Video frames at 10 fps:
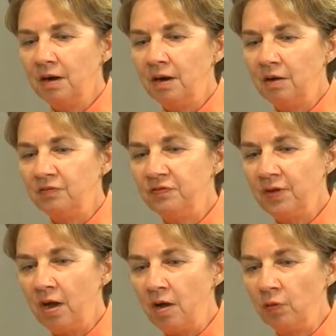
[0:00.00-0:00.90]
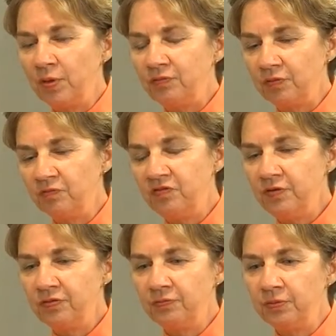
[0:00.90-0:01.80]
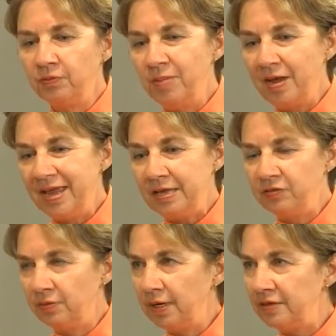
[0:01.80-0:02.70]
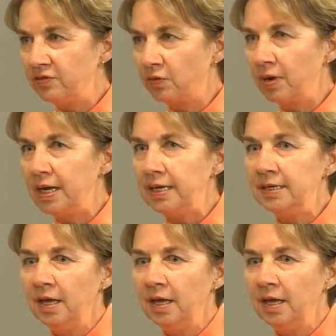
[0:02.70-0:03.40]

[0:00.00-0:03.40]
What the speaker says: all the way from 5th through about 8th or 9th grade,